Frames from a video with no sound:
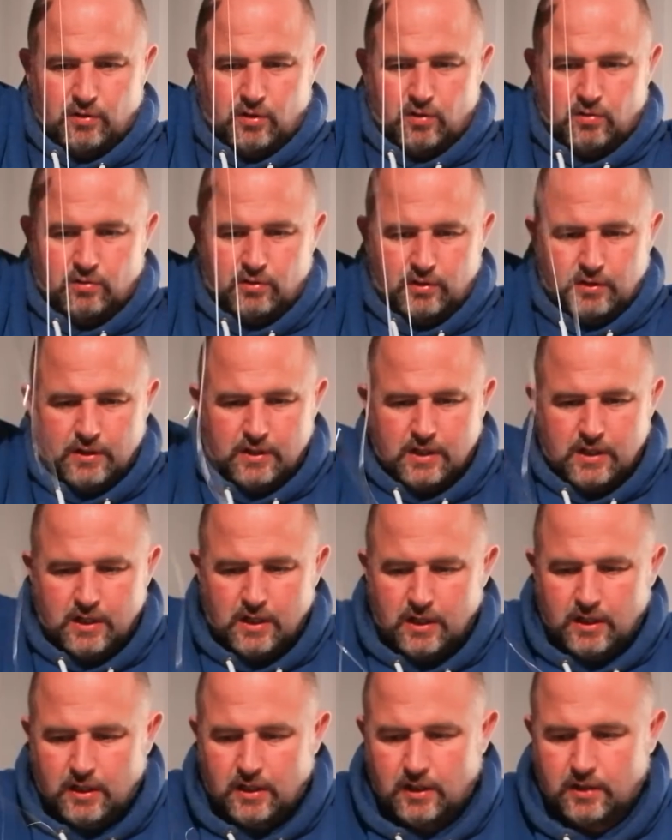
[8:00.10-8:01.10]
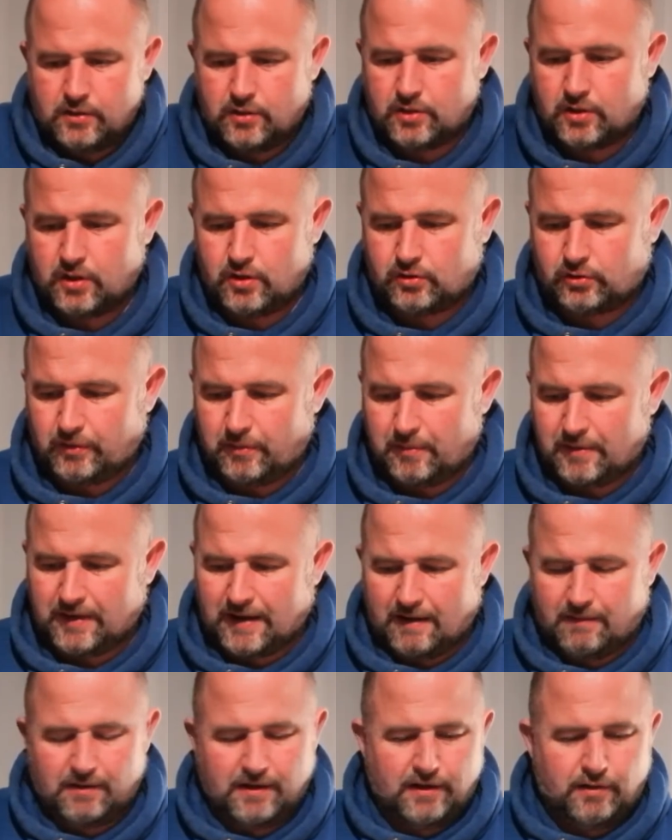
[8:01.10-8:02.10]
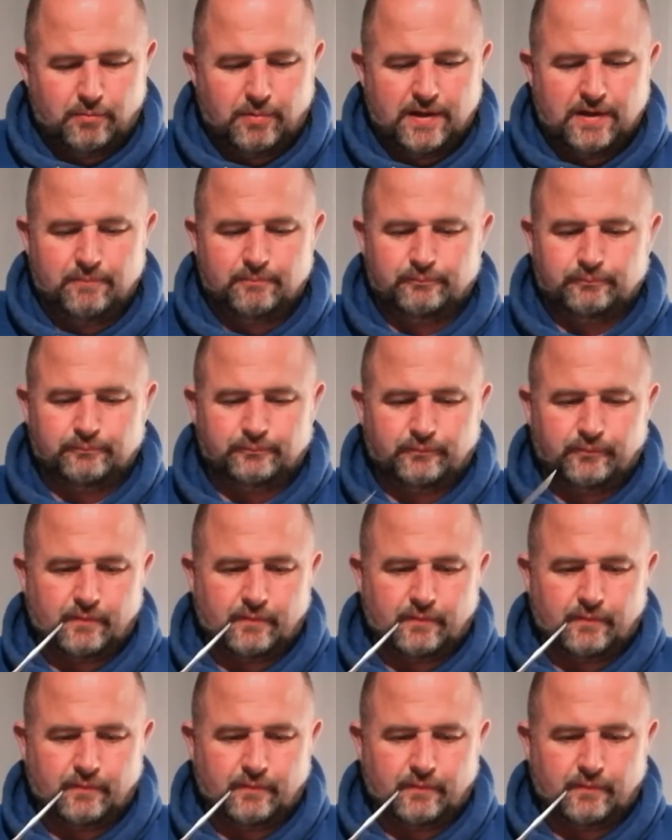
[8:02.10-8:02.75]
long, I'm just going to trim it down a little bit.